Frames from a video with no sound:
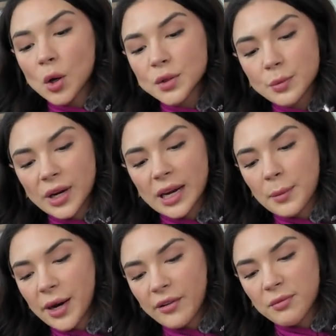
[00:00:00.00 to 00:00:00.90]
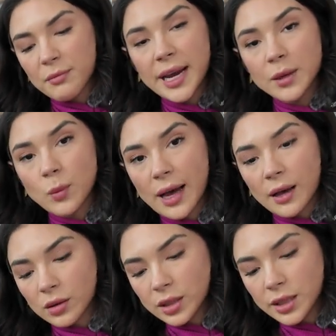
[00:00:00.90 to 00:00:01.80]
also bringing a pair of
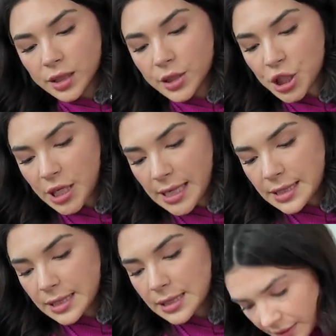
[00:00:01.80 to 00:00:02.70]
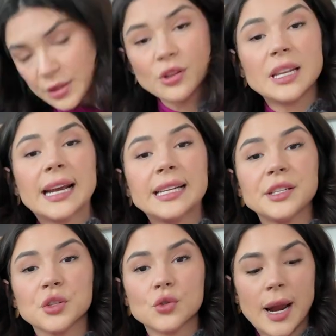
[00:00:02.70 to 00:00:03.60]
Madewell jeans. These are the 90s
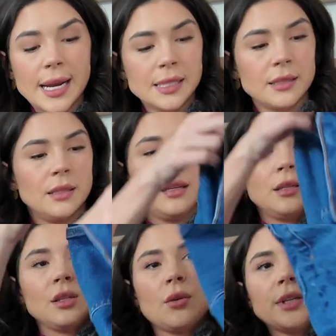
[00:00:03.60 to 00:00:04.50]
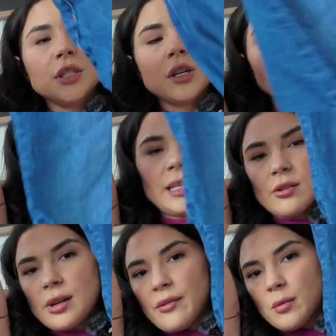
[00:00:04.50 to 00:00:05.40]
straight. So I just got these the other
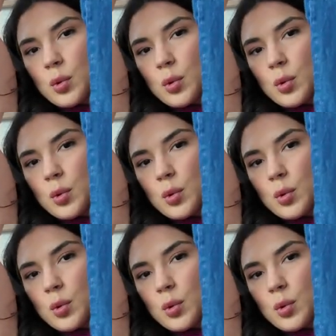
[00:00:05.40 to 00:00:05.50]
day from